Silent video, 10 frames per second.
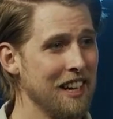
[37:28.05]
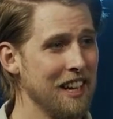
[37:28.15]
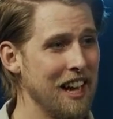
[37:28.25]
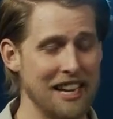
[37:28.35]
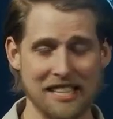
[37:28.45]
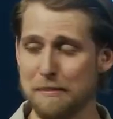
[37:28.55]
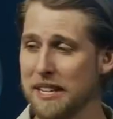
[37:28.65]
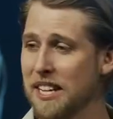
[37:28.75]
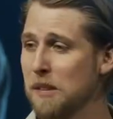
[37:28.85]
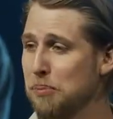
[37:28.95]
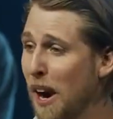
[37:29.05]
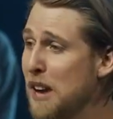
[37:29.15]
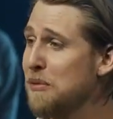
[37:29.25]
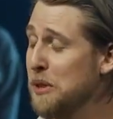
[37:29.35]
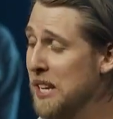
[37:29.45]
And as I began to pray
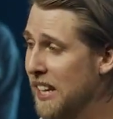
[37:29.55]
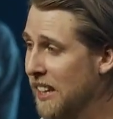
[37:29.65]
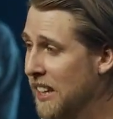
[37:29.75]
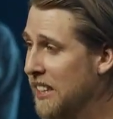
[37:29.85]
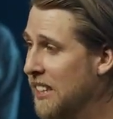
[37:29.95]
for healing,